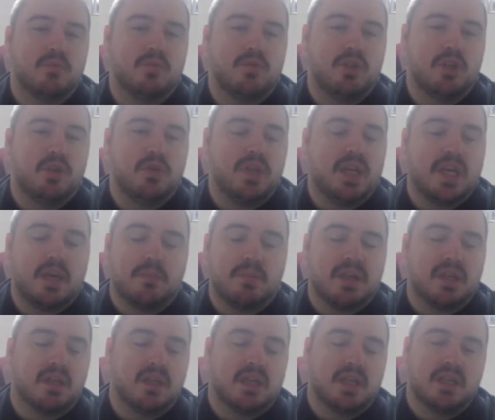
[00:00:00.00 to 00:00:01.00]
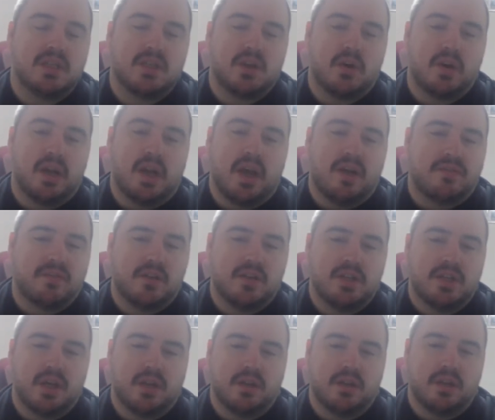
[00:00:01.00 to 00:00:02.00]
Unique abilities going after
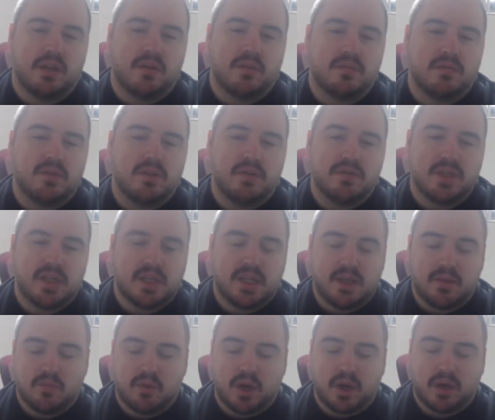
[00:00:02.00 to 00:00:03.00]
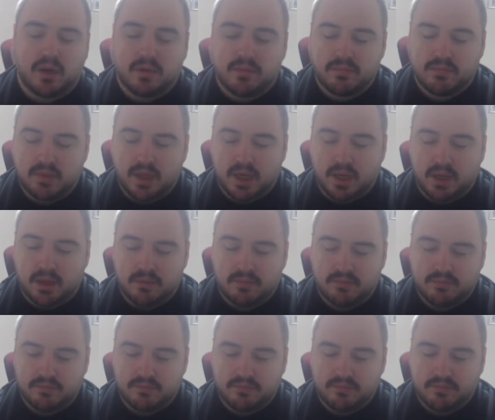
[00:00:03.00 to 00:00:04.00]
each other using teamwork.
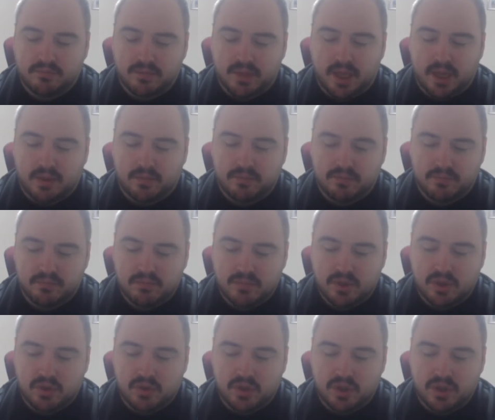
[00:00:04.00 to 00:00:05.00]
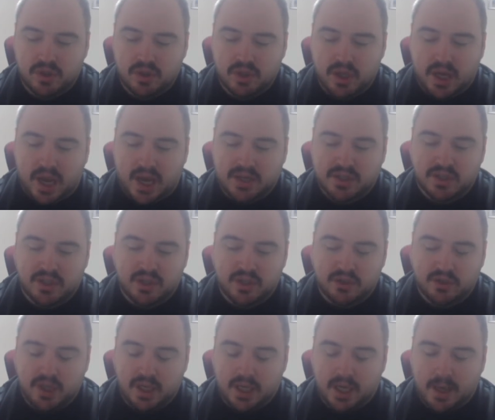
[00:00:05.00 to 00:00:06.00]
Yeah, action
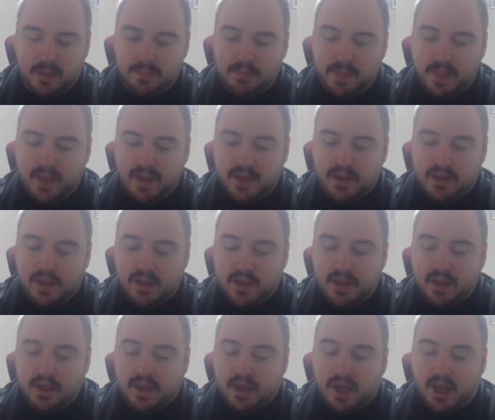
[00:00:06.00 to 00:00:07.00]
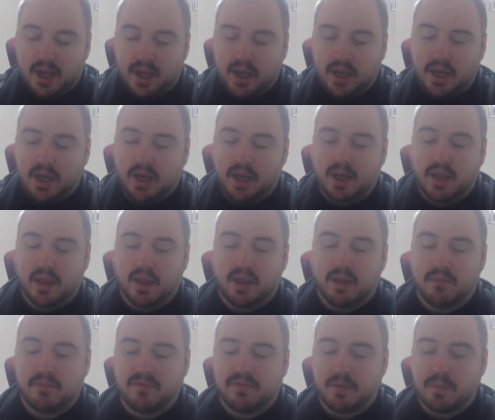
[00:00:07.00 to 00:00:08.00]
shooting game.
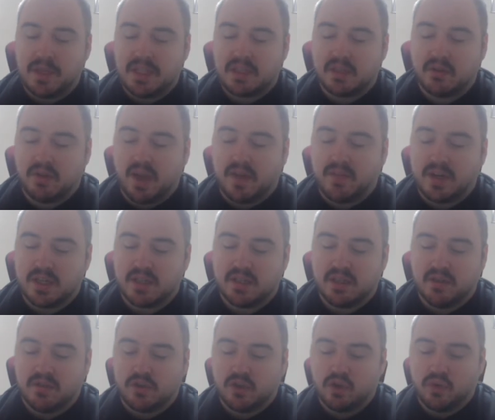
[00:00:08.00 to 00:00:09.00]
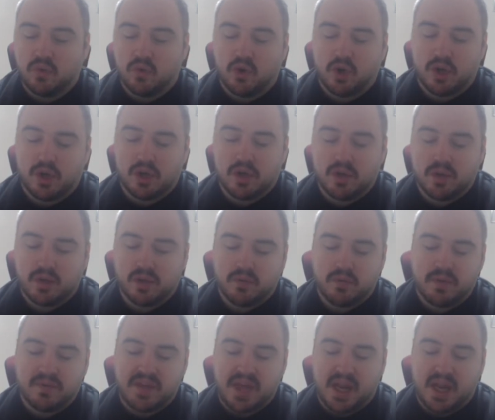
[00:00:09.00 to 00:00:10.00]
Famitsu gave it a silver award.
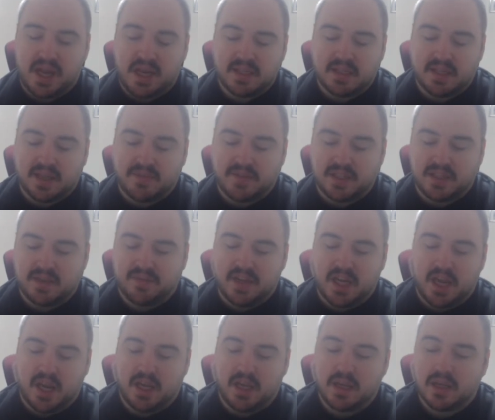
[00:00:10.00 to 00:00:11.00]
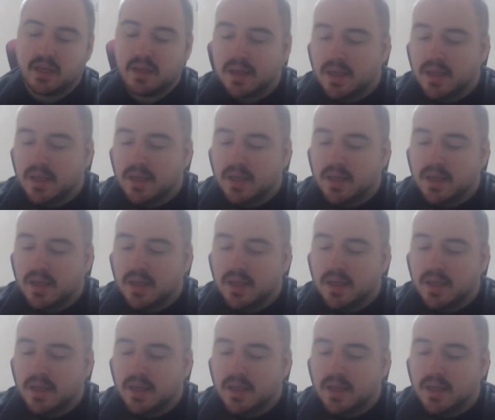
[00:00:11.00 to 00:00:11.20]
We've got 8778.